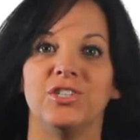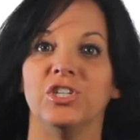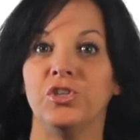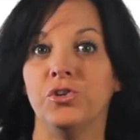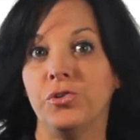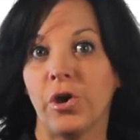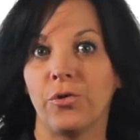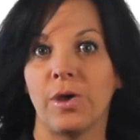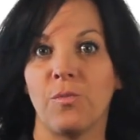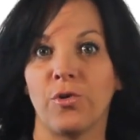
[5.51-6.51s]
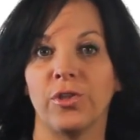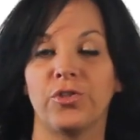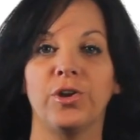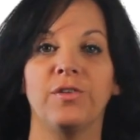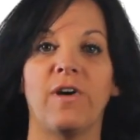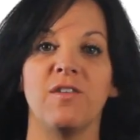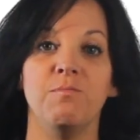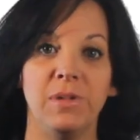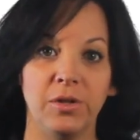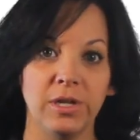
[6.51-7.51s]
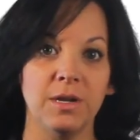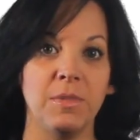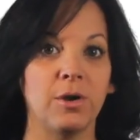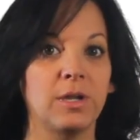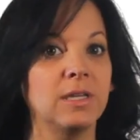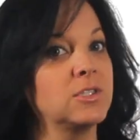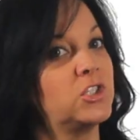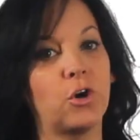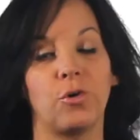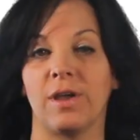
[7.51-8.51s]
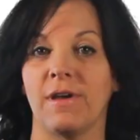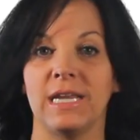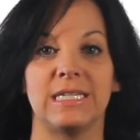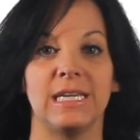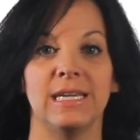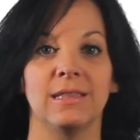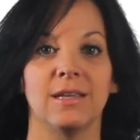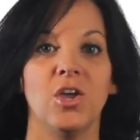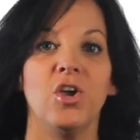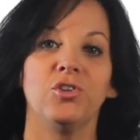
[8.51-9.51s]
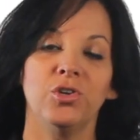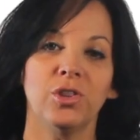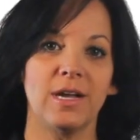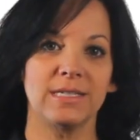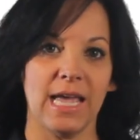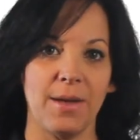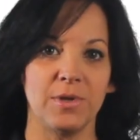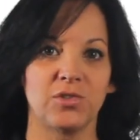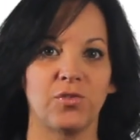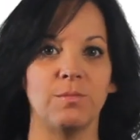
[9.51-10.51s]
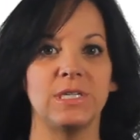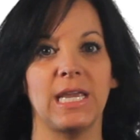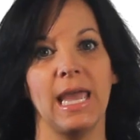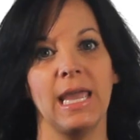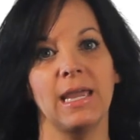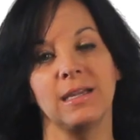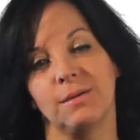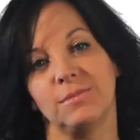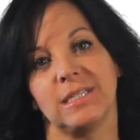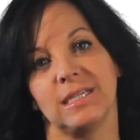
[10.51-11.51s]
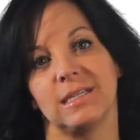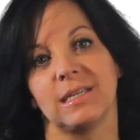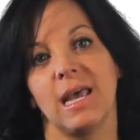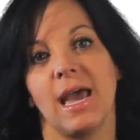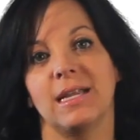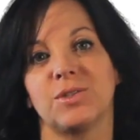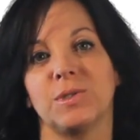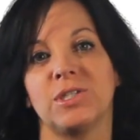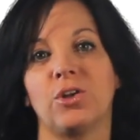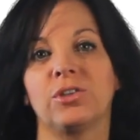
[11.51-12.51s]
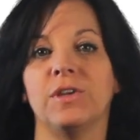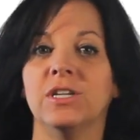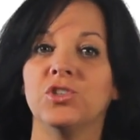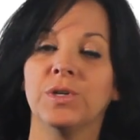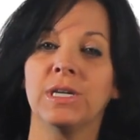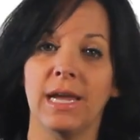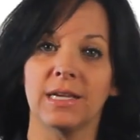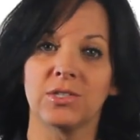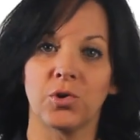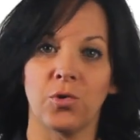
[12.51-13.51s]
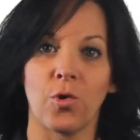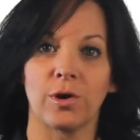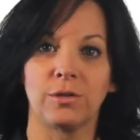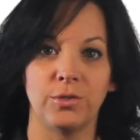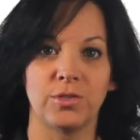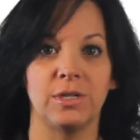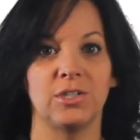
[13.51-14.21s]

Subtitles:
Did you know that more than 35 million Americans don't have any teeth? Tooth loss happens from decay and gum disease, and as a result of injury, cancer, or occlusal